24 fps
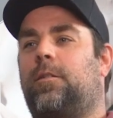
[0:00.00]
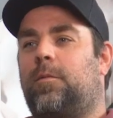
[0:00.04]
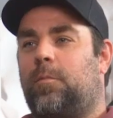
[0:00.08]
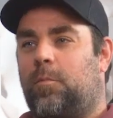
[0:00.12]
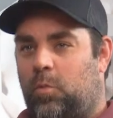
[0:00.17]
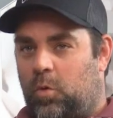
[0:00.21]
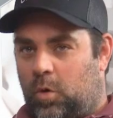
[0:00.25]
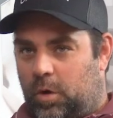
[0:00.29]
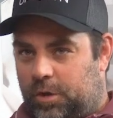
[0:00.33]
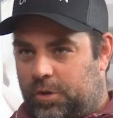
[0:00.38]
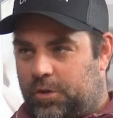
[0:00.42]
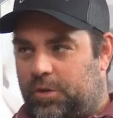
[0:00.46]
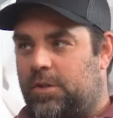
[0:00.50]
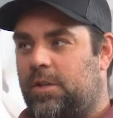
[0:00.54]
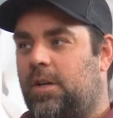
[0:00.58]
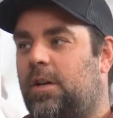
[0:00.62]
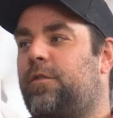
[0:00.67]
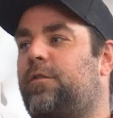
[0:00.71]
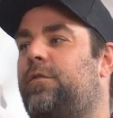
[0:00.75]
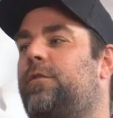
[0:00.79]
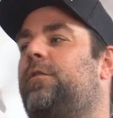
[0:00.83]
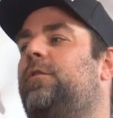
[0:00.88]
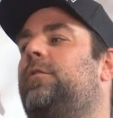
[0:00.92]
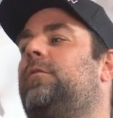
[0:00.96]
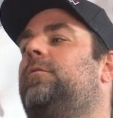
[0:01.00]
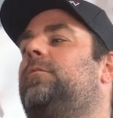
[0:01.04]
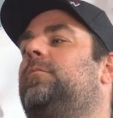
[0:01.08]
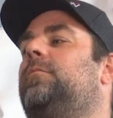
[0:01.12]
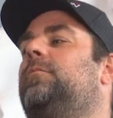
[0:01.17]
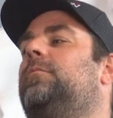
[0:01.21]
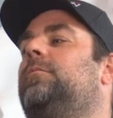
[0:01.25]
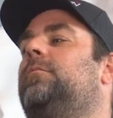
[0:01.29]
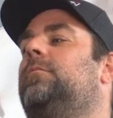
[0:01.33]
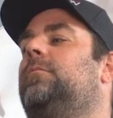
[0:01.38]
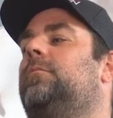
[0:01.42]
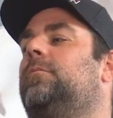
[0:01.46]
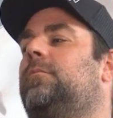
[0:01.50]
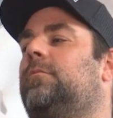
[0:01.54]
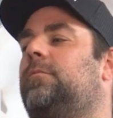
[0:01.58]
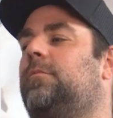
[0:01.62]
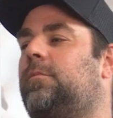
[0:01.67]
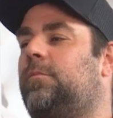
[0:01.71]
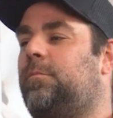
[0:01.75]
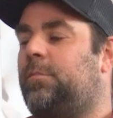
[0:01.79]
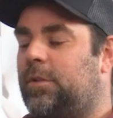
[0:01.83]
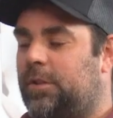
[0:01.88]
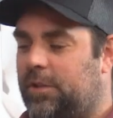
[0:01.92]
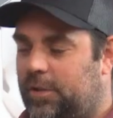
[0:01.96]
mortgage stuff,
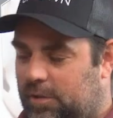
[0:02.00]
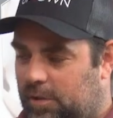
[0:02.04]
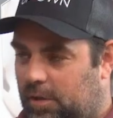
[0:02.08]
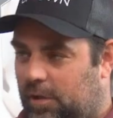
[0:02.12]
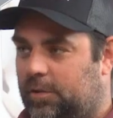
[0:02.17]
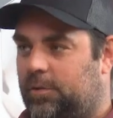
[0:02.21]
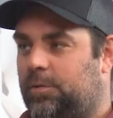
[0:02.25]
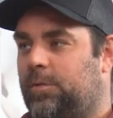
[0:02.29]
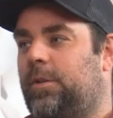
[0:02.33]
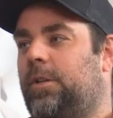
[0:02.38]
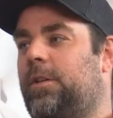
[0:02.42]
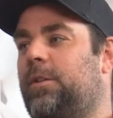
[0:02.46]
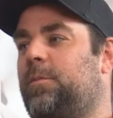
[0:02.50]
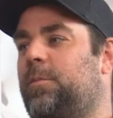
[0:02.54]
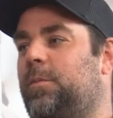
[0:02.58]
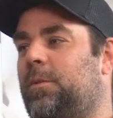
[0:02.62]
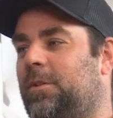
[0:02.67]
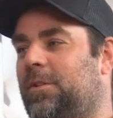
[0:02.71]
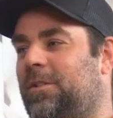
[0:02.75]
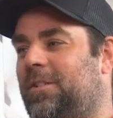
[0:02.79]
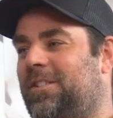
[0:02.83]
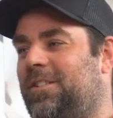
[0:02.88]
please talk to an expert.